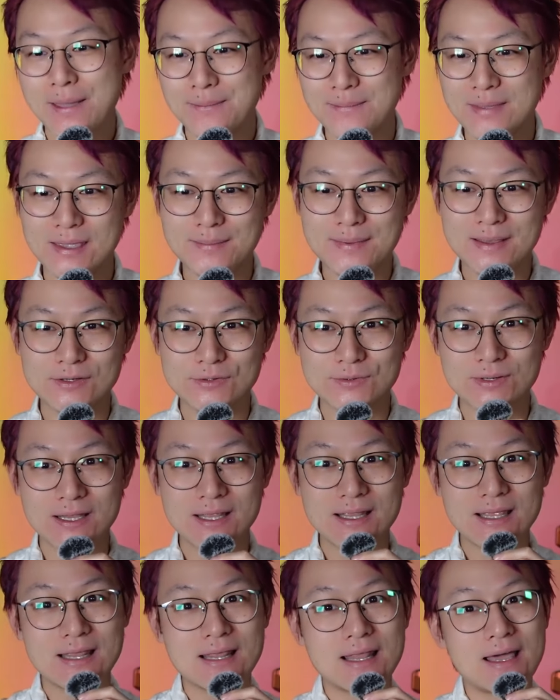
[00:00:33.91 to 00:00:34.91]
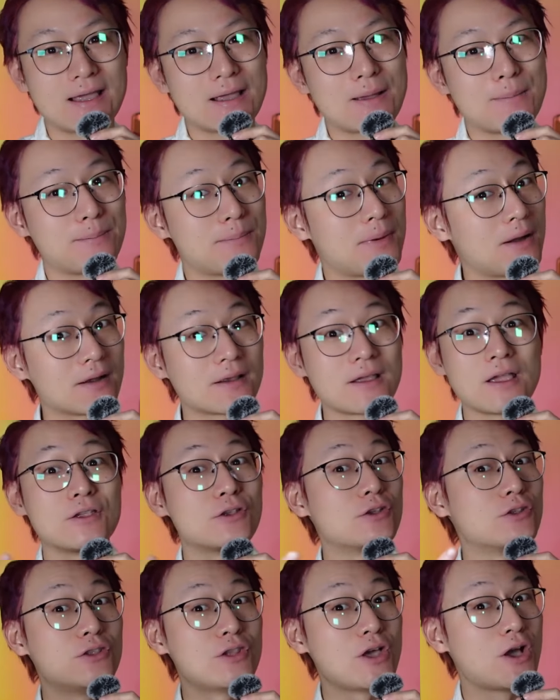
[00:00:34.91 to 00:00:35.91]
Maybe treated like a punk,
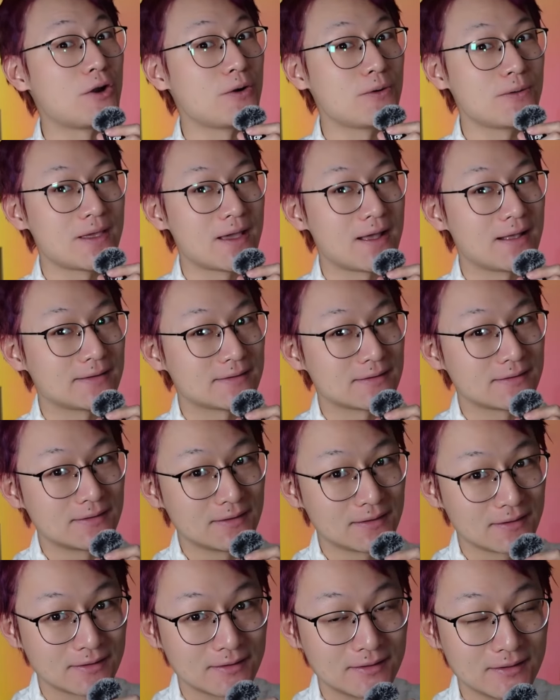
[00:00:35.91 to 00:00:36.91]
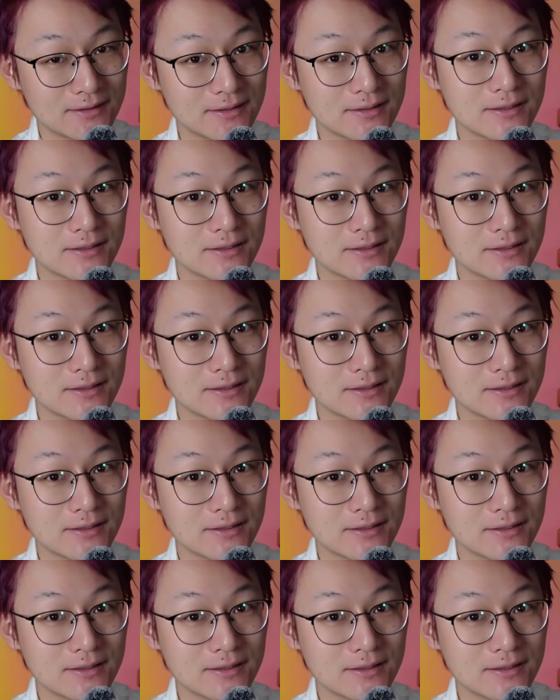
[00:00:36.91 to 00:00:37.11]
you know that's unheard of.